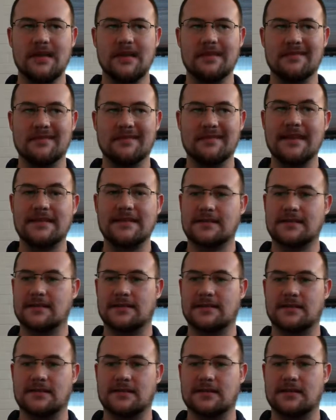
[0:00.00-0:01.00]

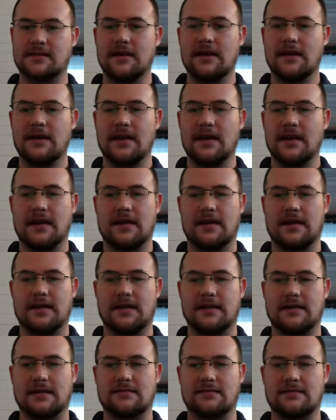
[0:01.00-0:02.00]
lessons
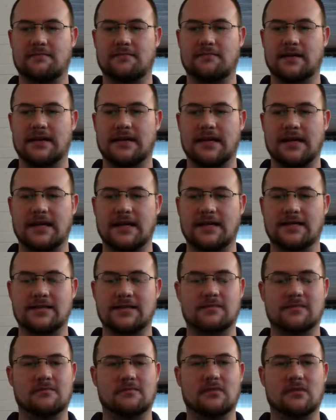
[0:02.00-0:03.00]
and bringing in
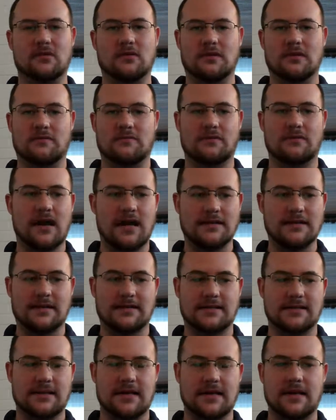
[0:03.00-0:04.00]
some more of the
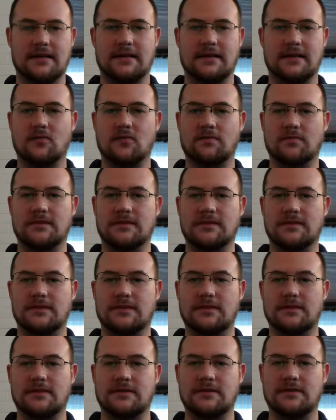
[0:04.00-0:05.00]
projects that I'd hoped to
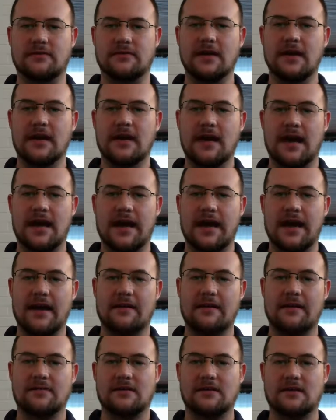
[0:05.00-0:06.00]
do. I
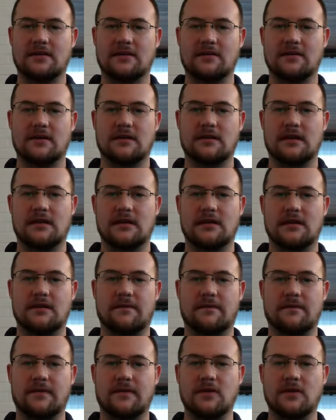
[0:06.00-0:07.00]
have done a
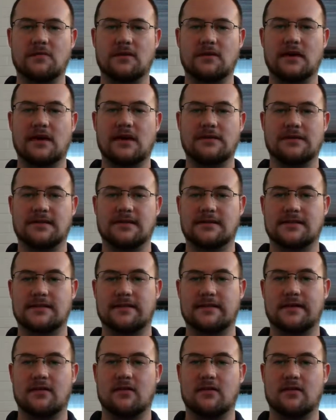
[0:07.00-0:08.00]
few projects
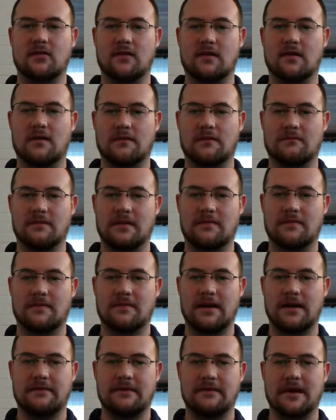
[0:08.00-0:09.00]
that go along with
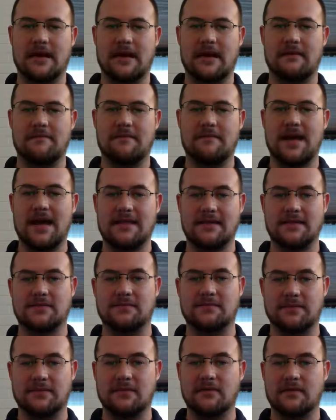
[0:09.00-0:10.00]
my Math is
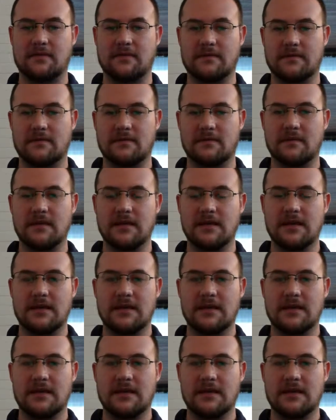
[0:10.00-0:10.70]
Beautiful